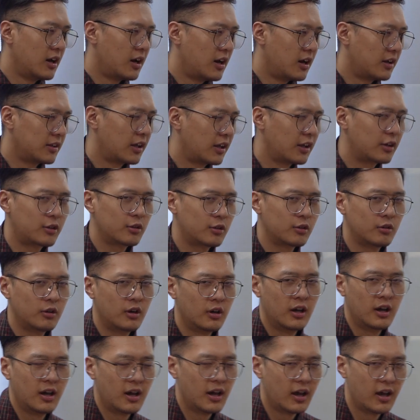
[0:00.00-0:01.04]
Thank you,
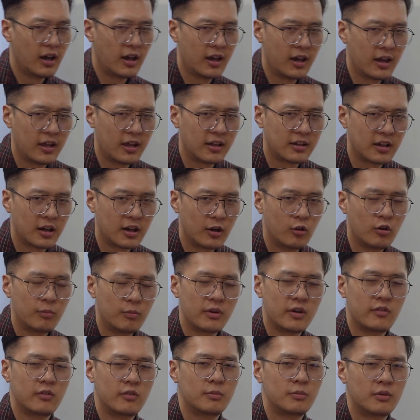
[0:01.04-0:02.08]
and I hope
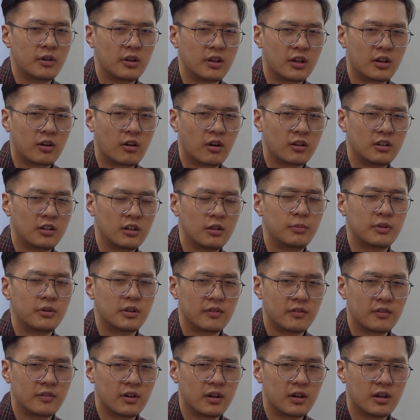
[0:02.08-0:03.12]
everybody got a little bit
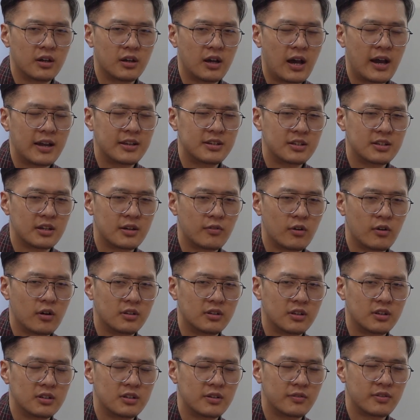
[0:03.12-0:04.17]
of an idea of all
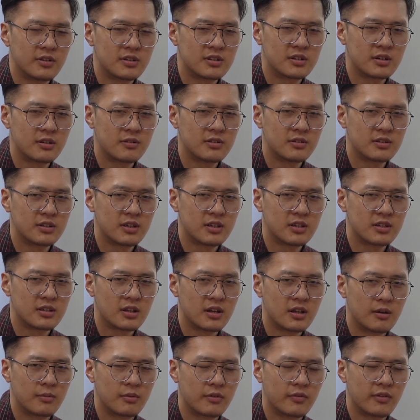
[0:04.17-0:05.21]
the different services
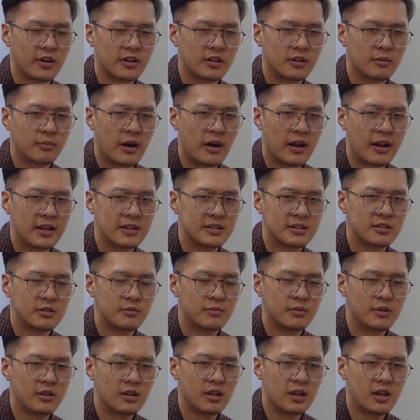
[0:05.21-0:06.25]
provided by
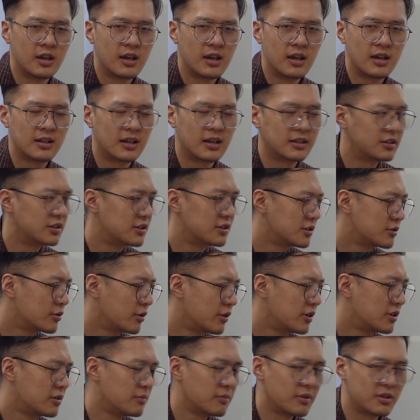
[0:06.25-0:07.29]
RSCB. And like Dishan
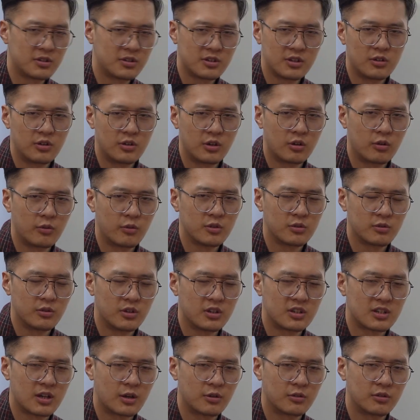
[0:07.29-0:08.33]
already mentioned, you can always
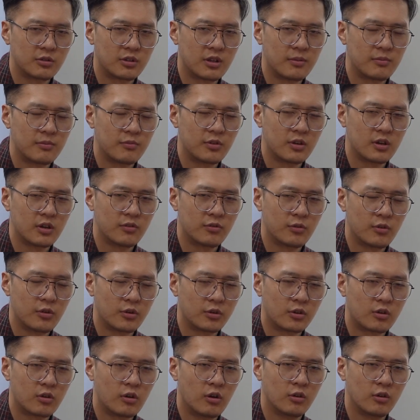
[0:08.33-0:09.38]
reach out to them via phone
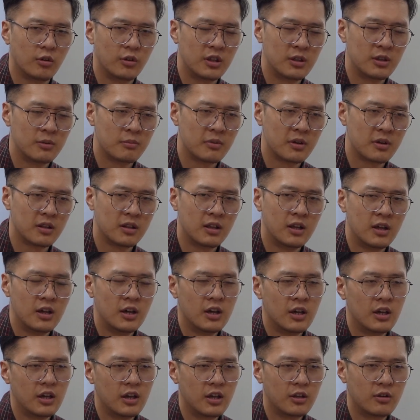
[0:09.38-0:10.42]
call or email
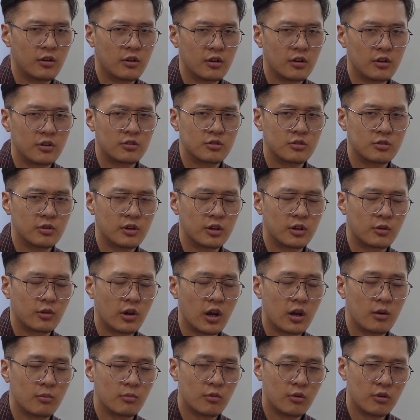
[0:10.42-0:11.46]
in order to
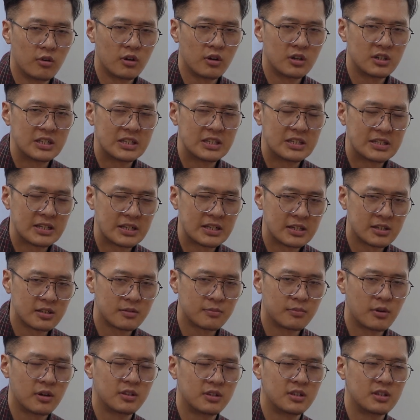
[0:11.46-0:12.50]
inquire more details
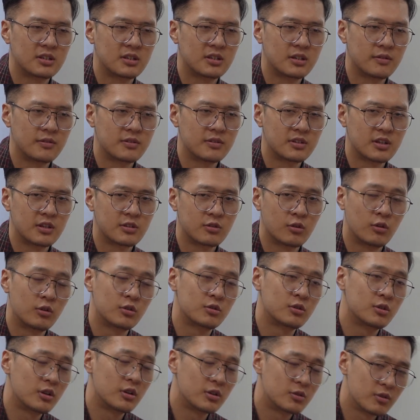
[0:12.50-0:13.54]
about these services,
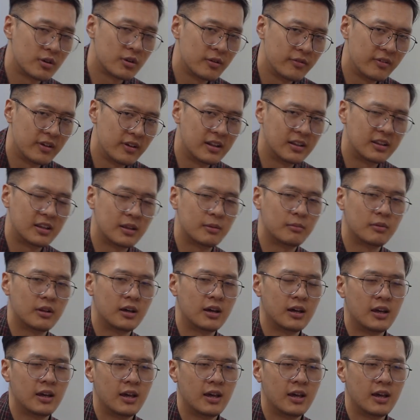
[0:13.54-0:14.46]
also to avail them.